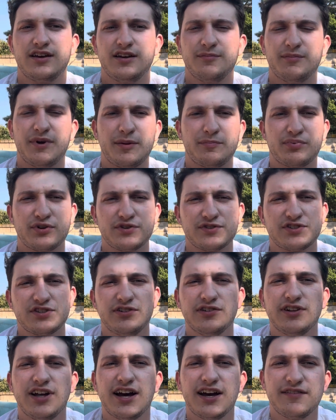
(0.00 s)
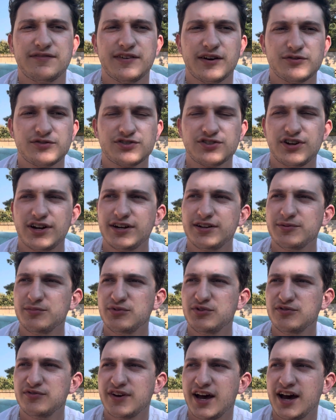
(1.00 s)
my personal life, I was trying to
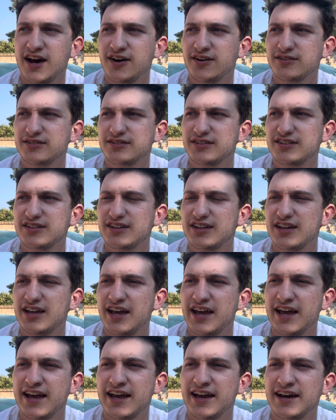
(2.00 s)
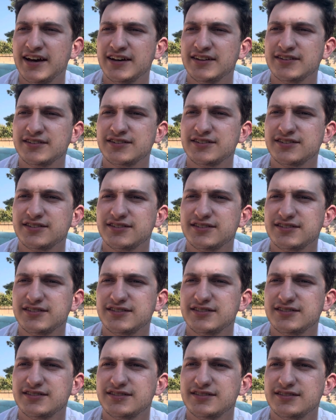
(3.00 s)
move out, and
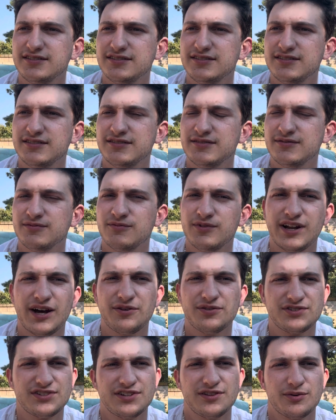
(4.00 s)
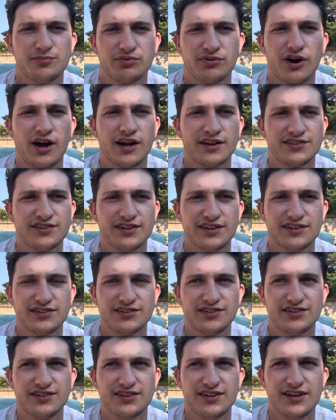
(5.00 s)
when I was in the
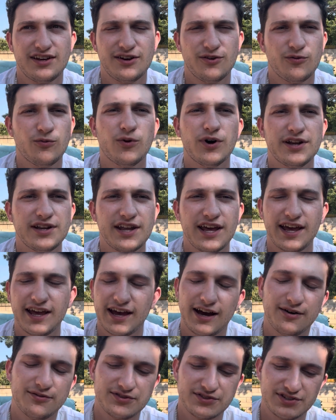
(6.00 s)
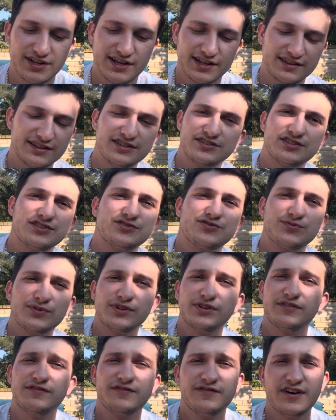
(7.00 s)
process, one day I was like, this is
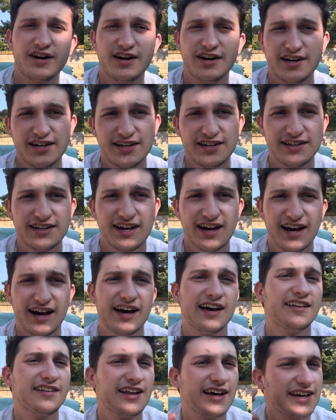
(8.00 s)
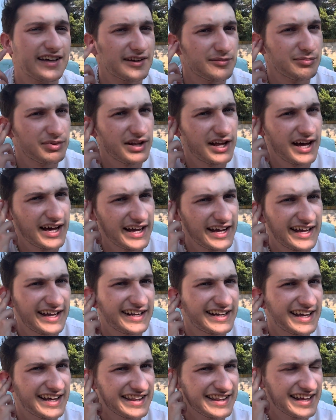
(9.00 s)
really fun, I like
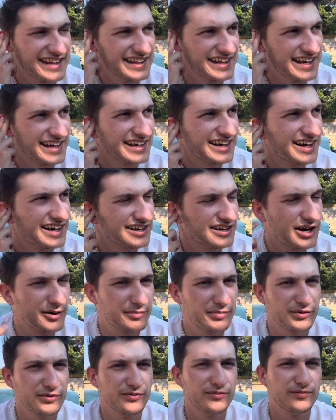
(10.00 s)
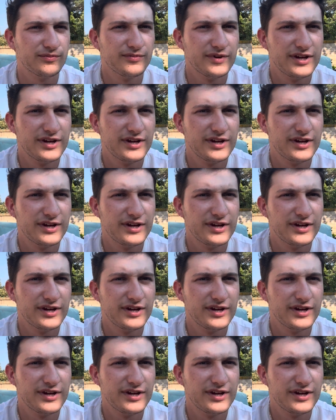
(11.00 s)
applying, and then like a couple